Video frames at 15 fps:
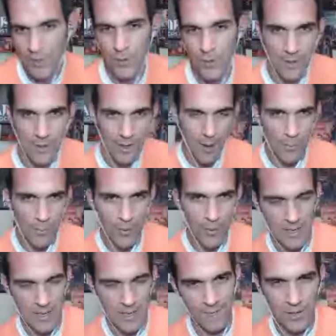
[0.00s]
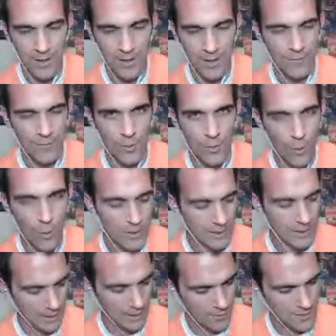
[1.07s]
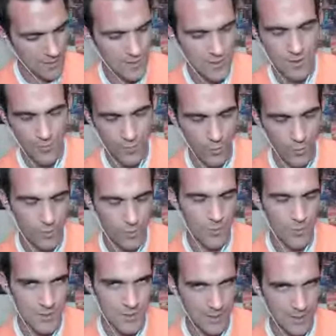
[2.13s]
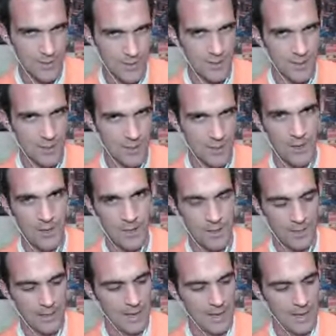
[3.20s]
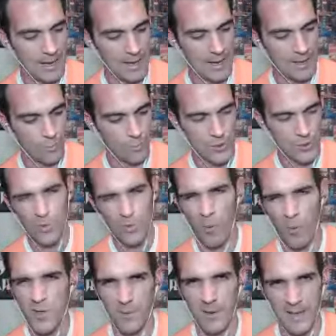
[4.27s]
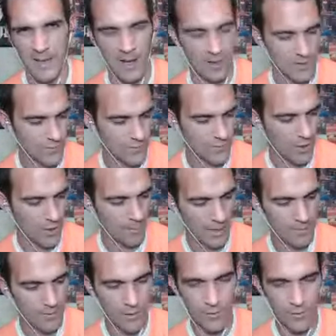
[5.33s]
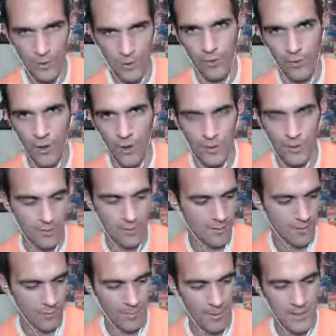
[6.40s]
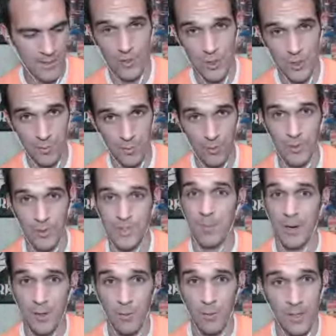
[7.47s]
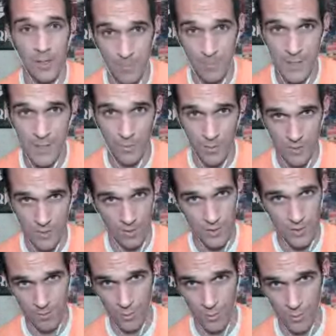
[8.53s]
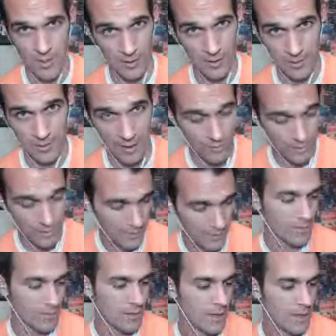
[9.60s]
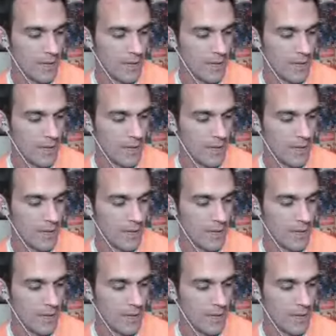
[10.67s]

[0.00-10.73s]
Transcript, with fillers: doing numbers, and I figured out if you only count seasons 4 through 6, and which is where most of my data is from, but I've interviewed over 100 of the best entrepreneurs. And by the way, the best ones are also the most likely to have a deal.